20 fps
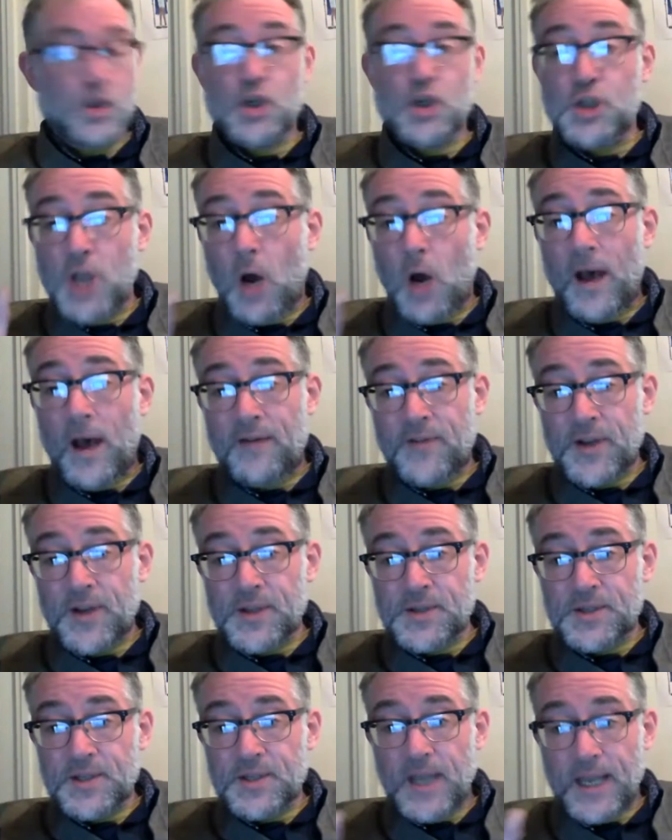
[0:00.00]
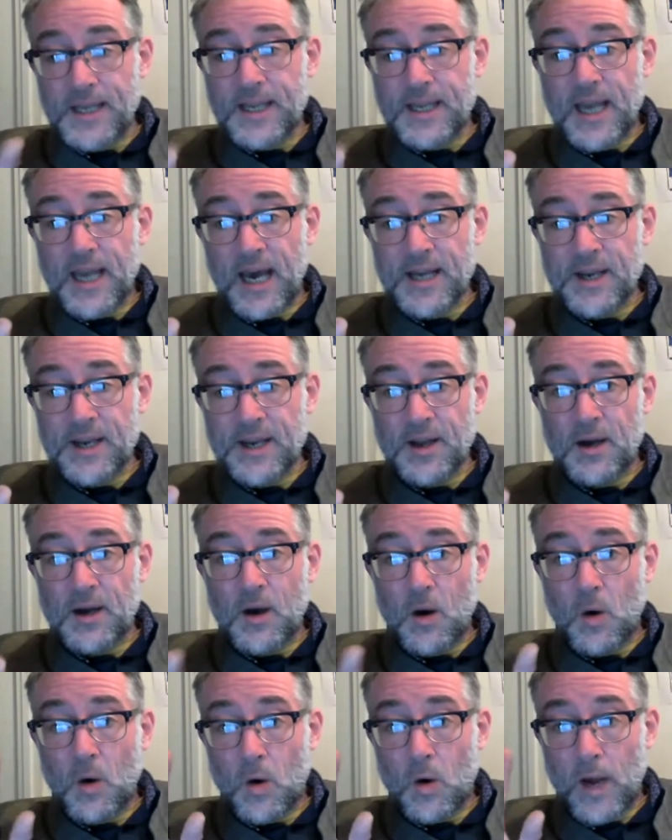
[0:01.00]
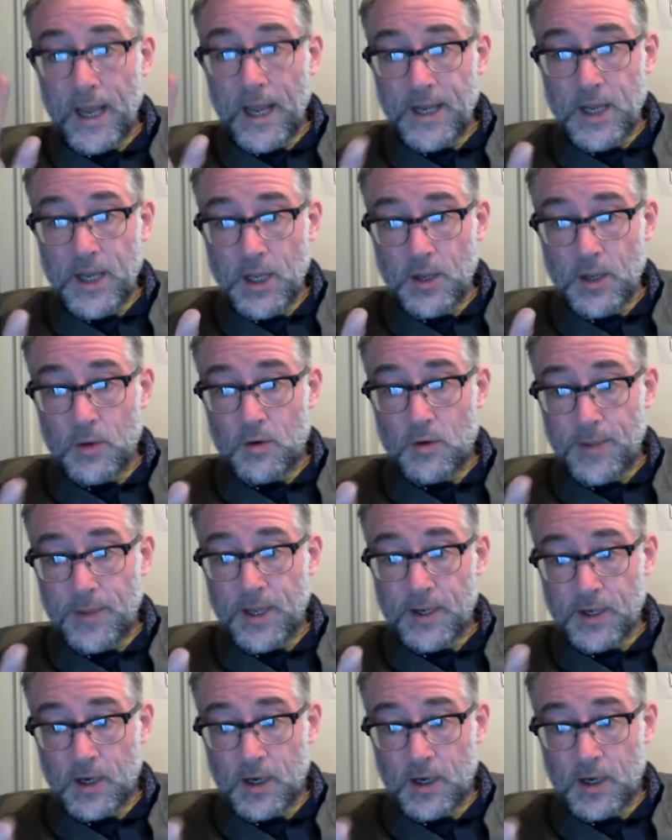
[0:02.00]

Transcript: no evidence in Canada or any European